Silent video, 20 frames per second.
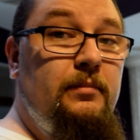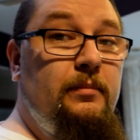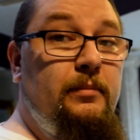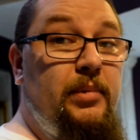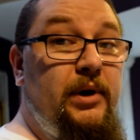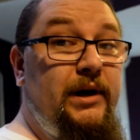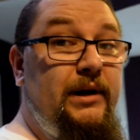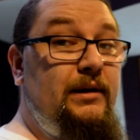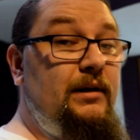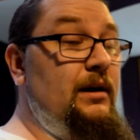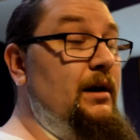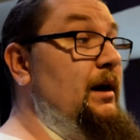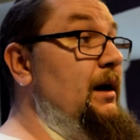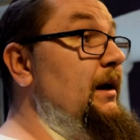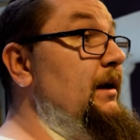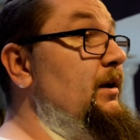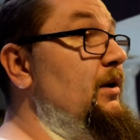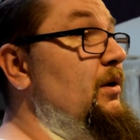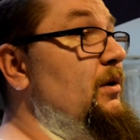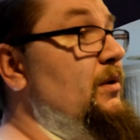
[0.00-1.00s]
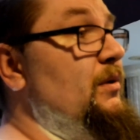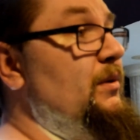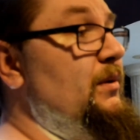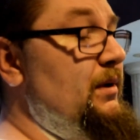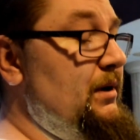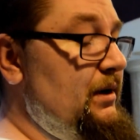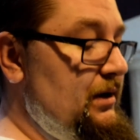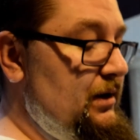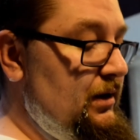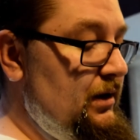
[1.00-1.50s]
but I
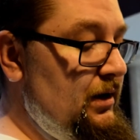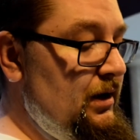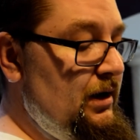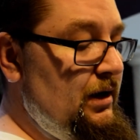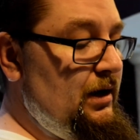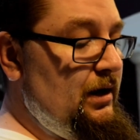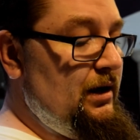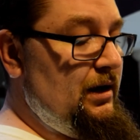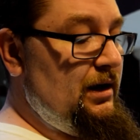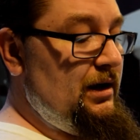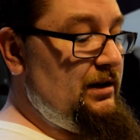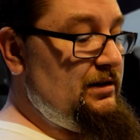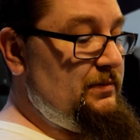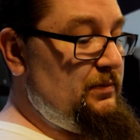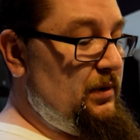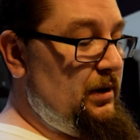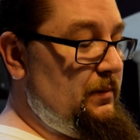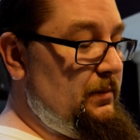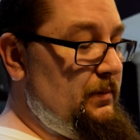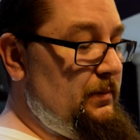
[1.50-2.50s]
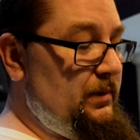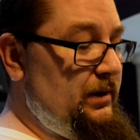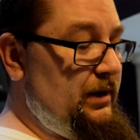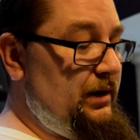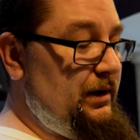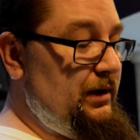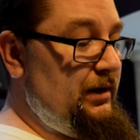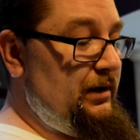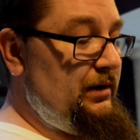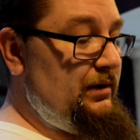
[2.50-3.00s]
know it's
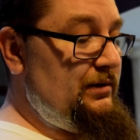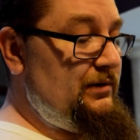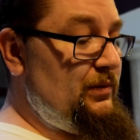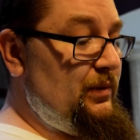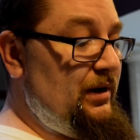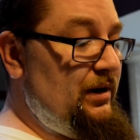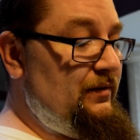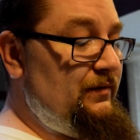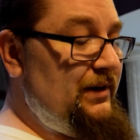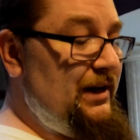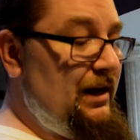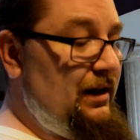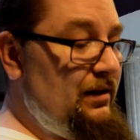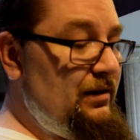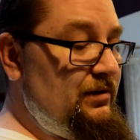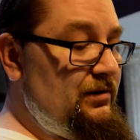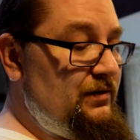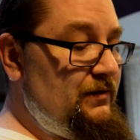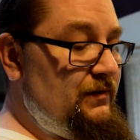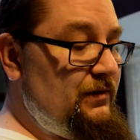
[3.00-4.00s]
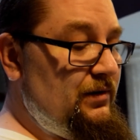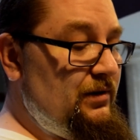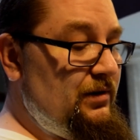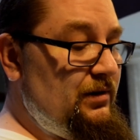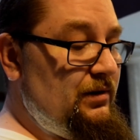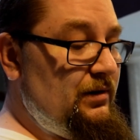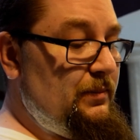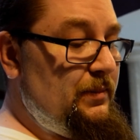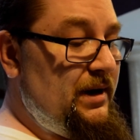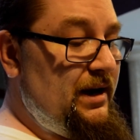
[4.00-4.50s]
probably $12
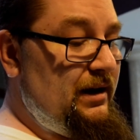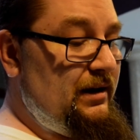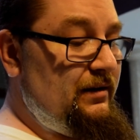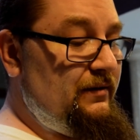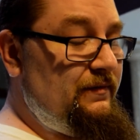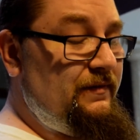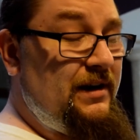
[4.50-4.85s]
for a pack of